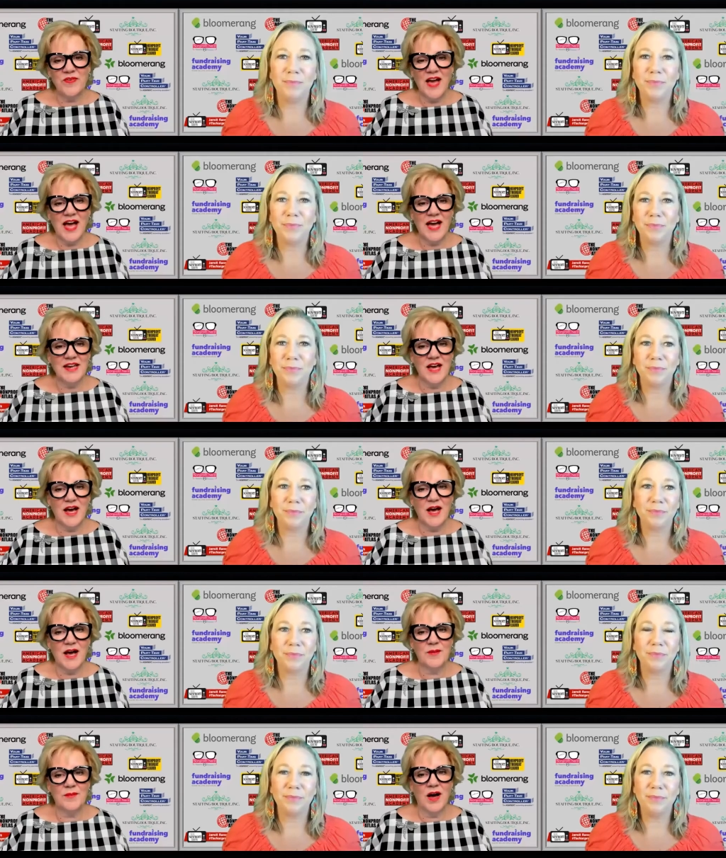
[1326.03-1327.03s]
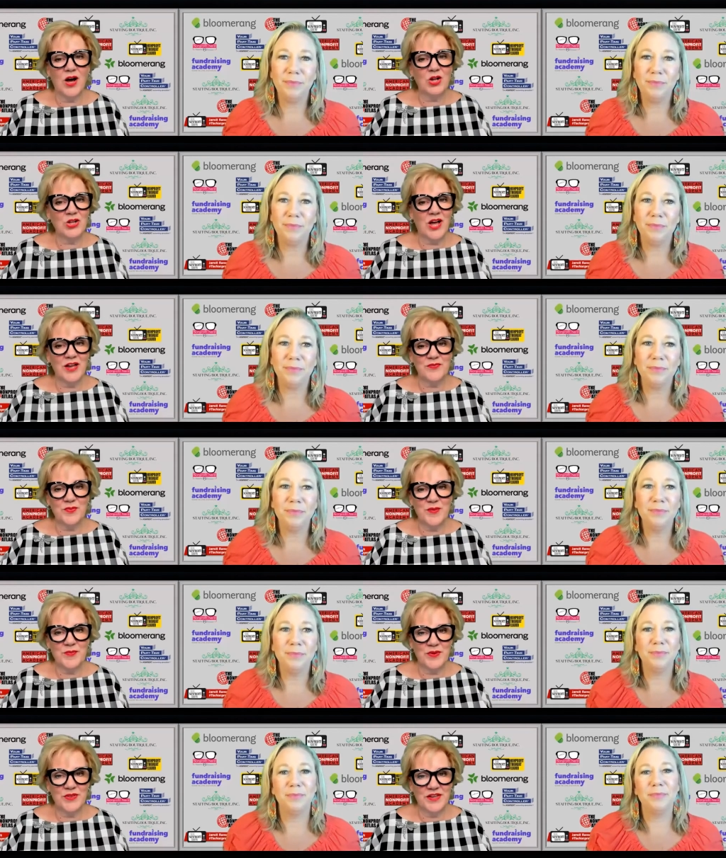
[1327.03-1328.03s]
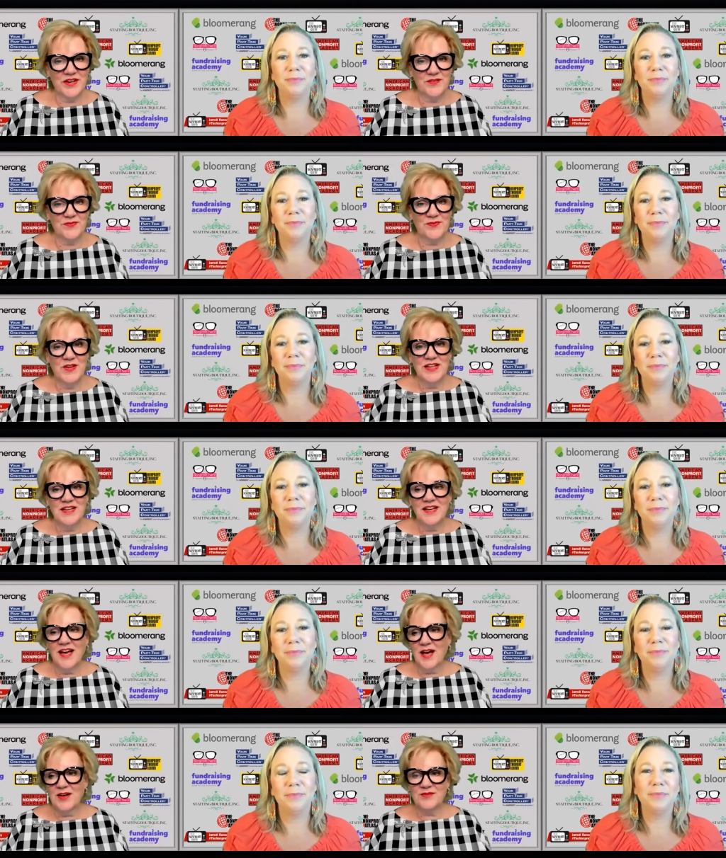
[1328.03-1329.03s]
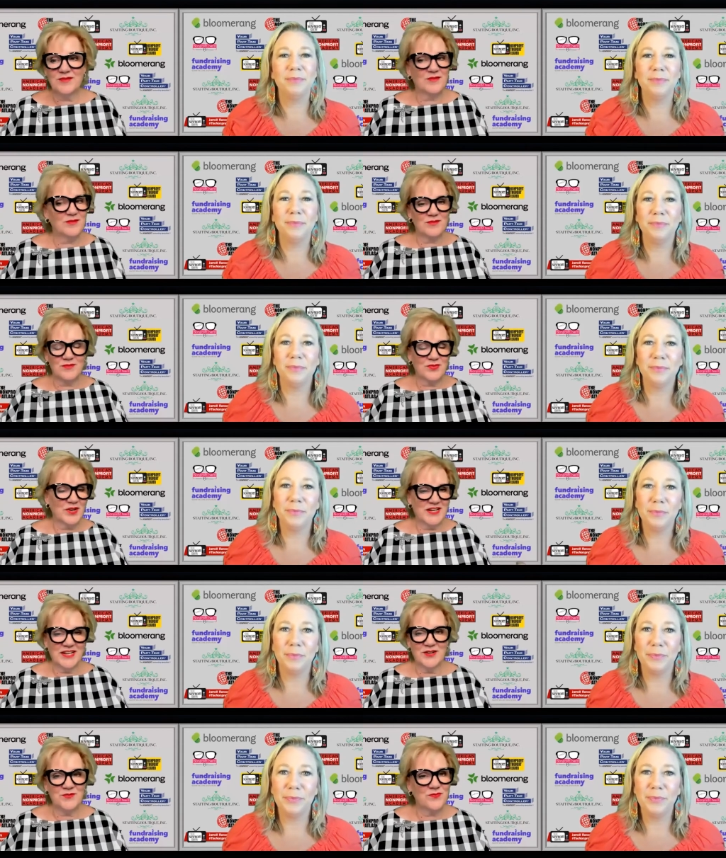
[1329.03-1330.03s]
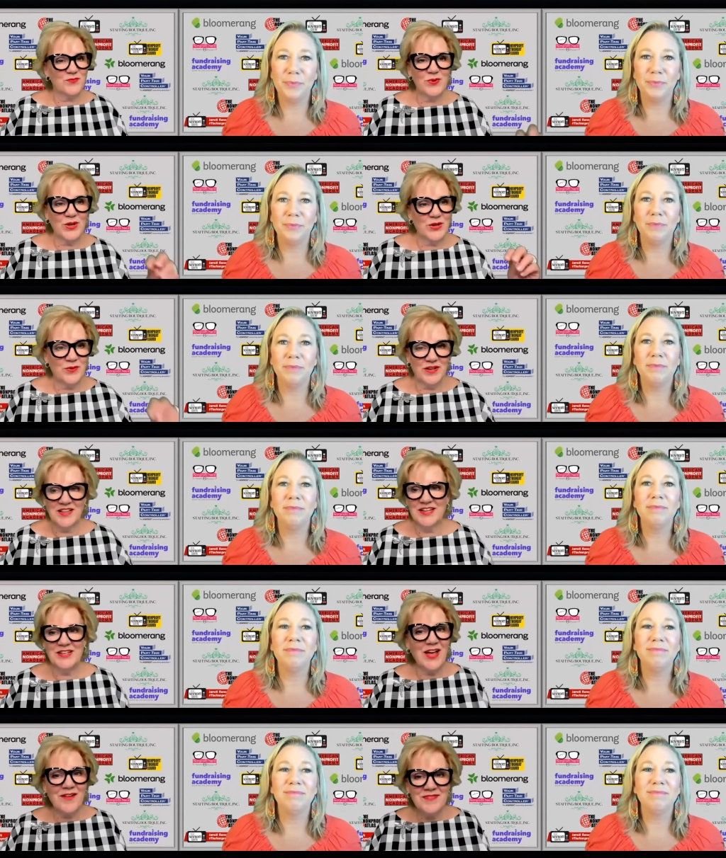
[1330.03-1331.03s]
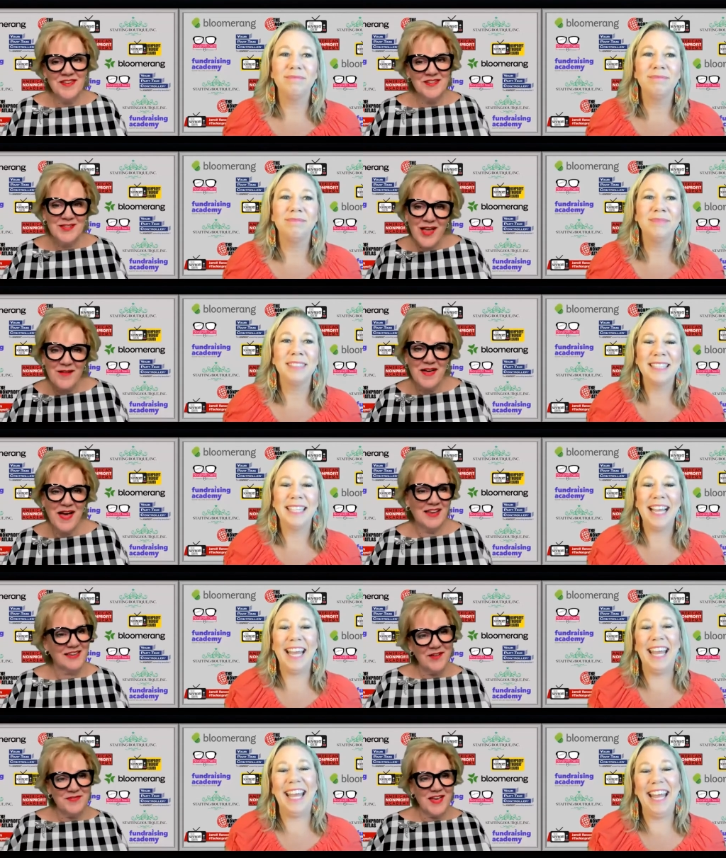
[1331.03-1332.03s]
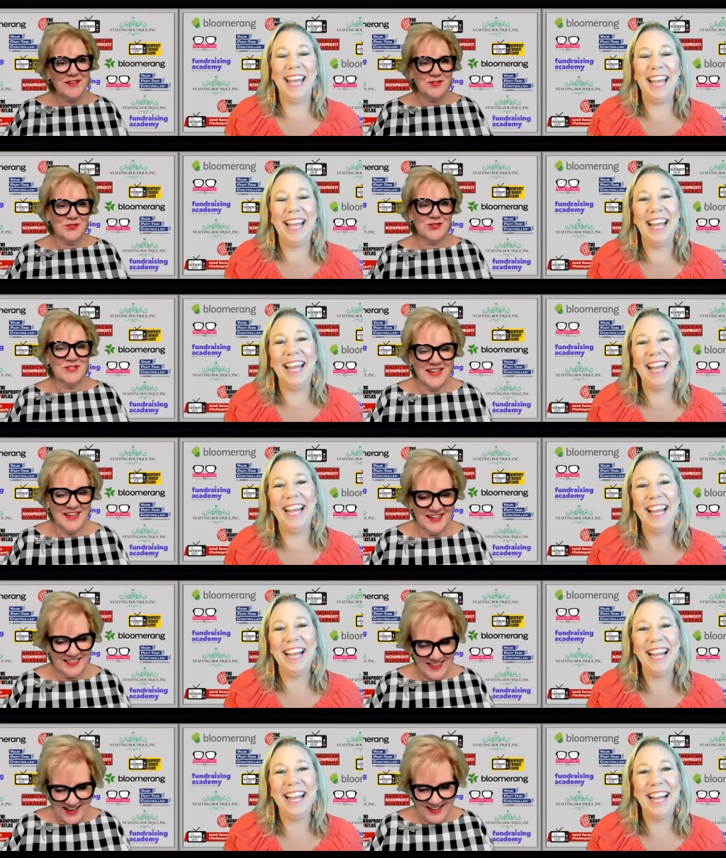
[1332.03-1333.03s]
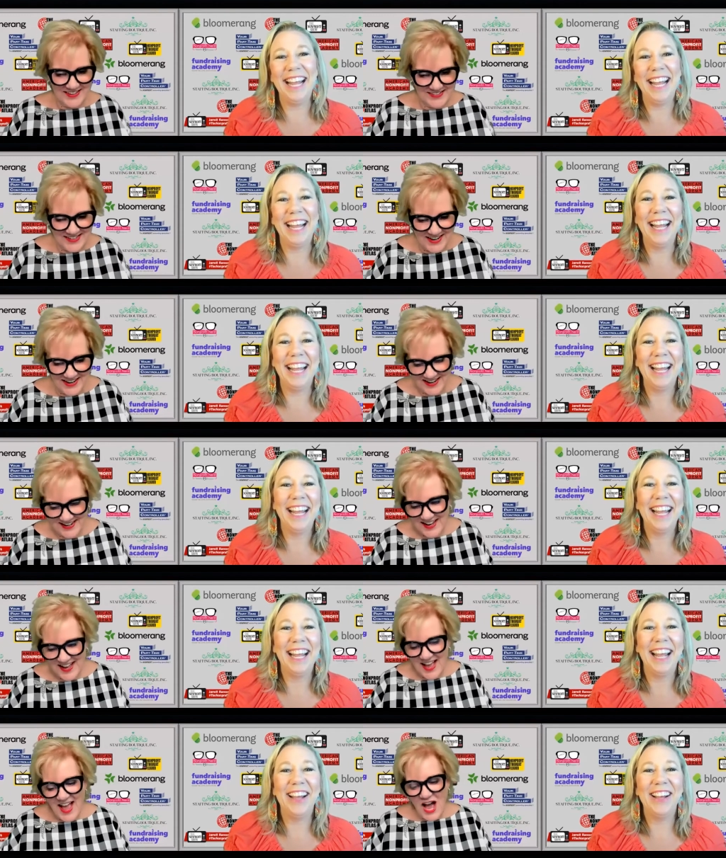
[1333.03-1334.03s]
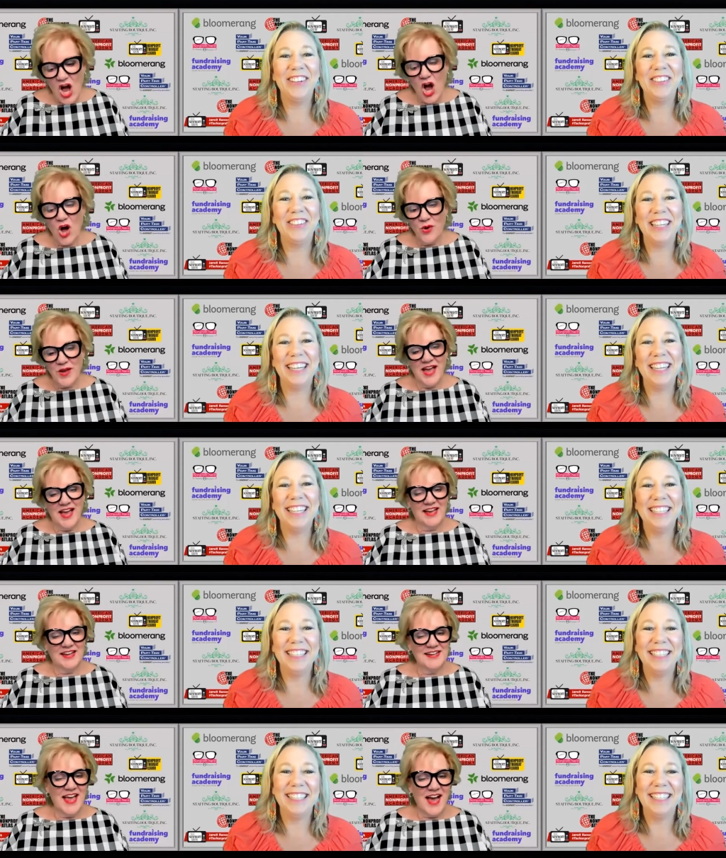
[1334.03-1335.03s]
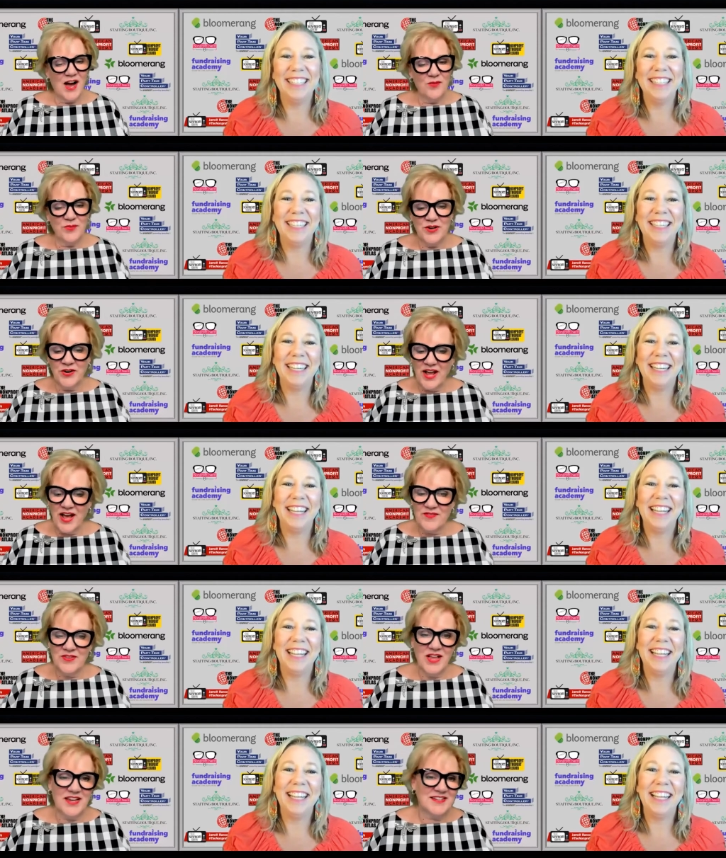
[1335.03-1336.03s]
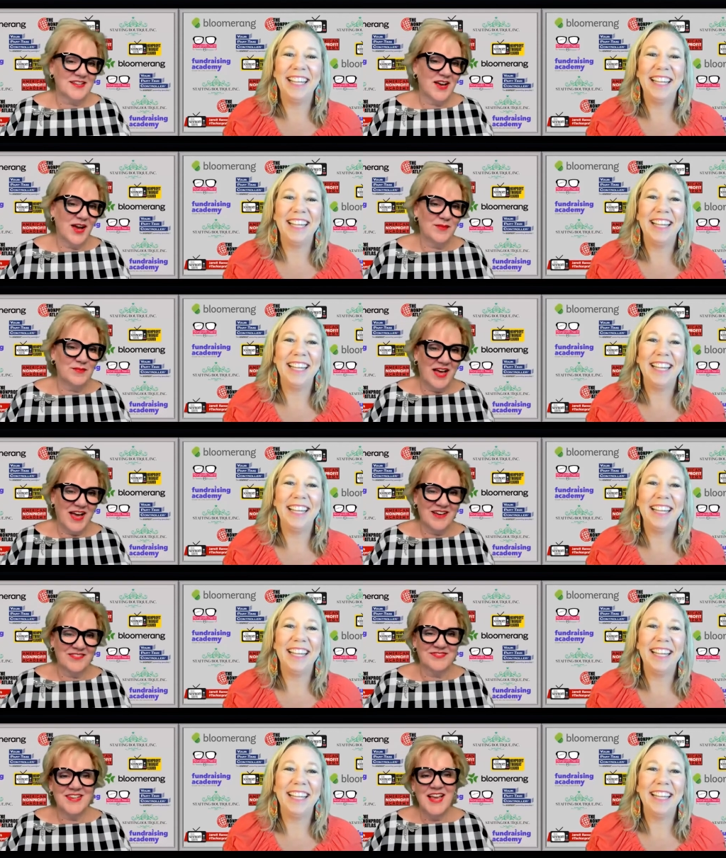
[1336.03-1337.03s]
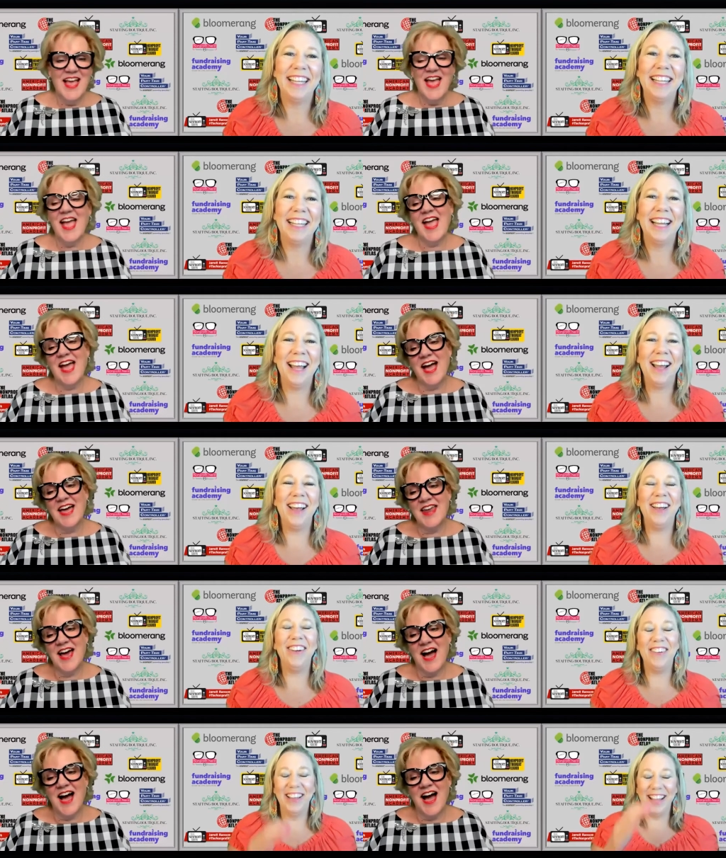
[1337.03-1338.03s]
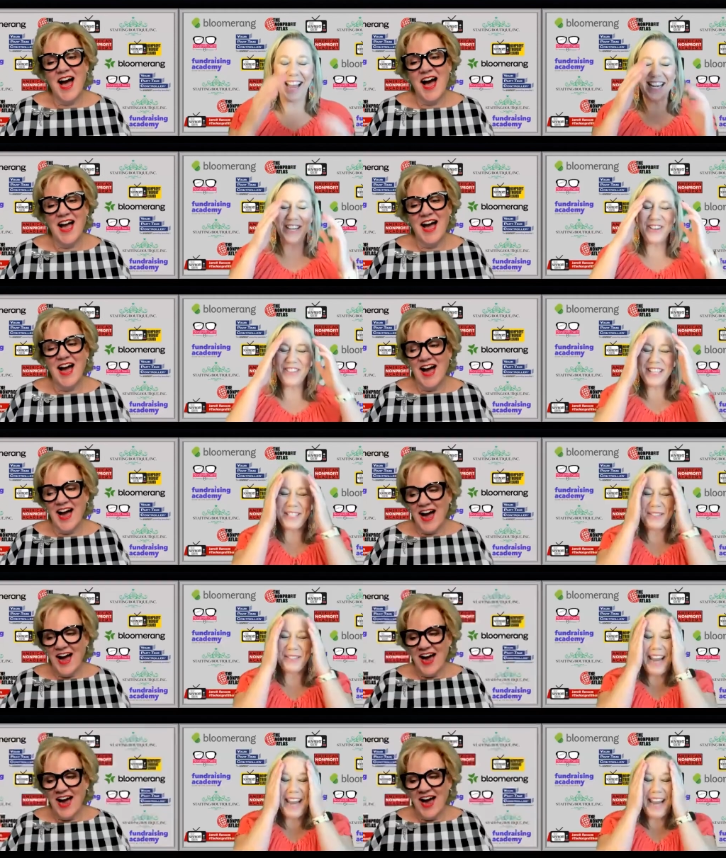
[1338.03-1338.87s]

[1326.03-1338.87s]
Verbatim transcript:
Speaker 1: had um, a lot of people that have uh, written in really quickly. Love this, love that, love the extra T. Thank you, Jarrett. Oh, okay, now we don't have a lot of time left. And oh, I knew this would